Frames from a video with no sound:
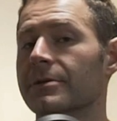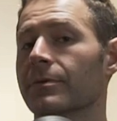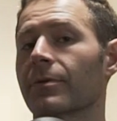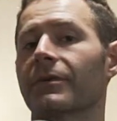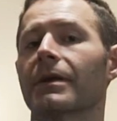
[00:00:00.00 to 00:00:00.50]
to
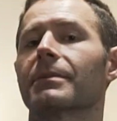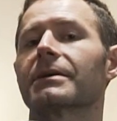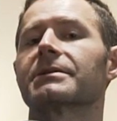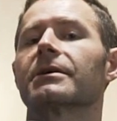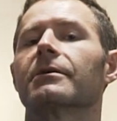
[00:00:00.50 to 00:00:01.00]
prevent
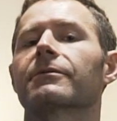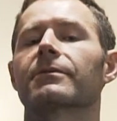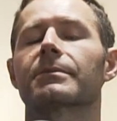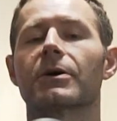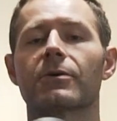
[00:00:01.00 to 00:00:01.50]
myself
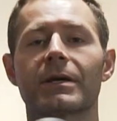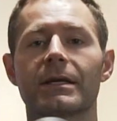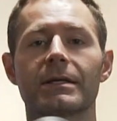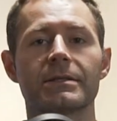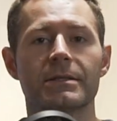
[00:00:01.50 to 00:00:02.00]
from going
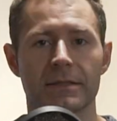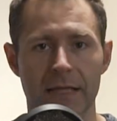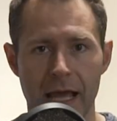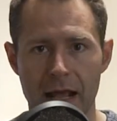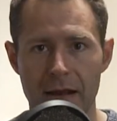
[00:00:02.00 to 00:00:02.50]

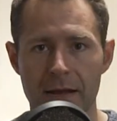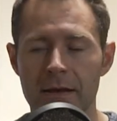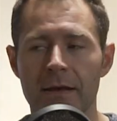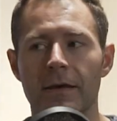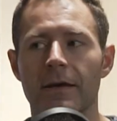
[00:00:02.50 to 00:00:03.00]
insane,
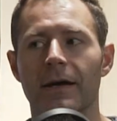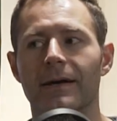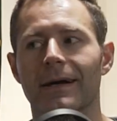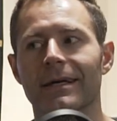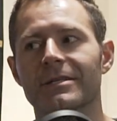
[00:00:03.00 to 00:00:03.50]

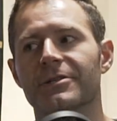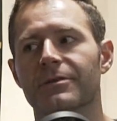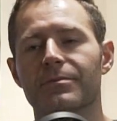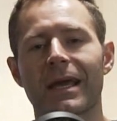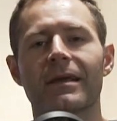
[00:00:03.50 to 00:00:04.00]
I
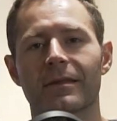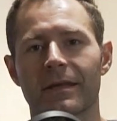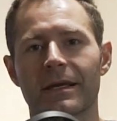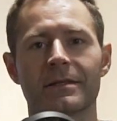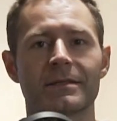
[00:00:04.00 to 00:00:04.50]
should make
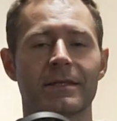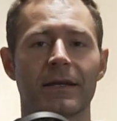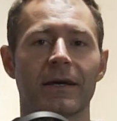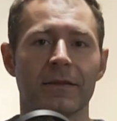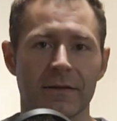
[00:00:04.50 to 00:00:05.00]
things that
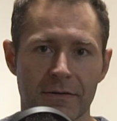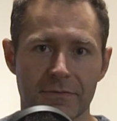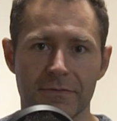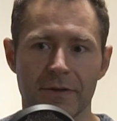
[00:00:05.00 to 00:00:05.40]
I love.